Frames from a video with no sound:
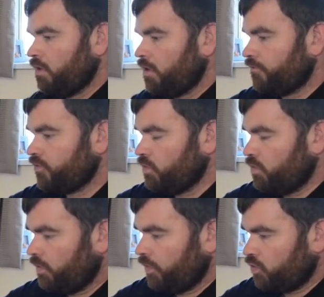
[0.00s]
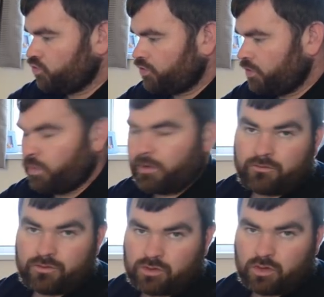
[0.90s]
I've still got the control with
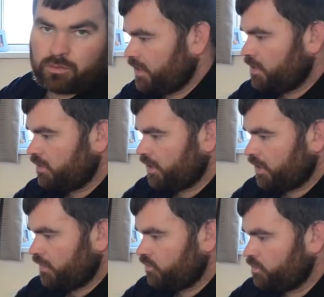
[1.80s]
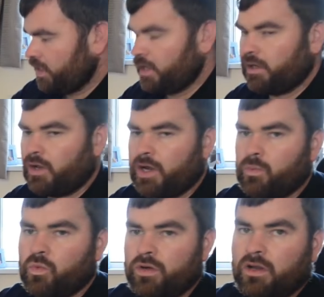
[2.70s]
zoom and kind of gives me a light,
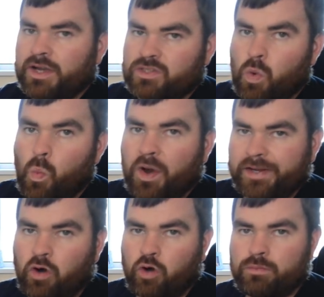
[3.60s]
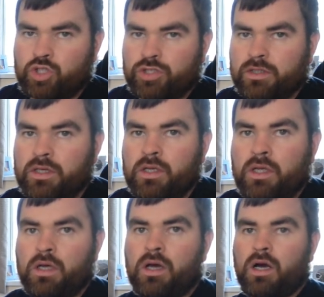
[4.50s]
lighter weight option
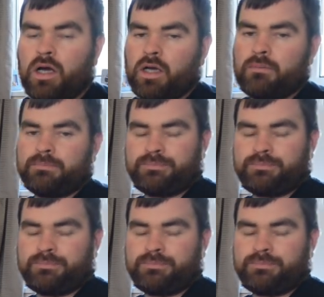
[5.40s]
um,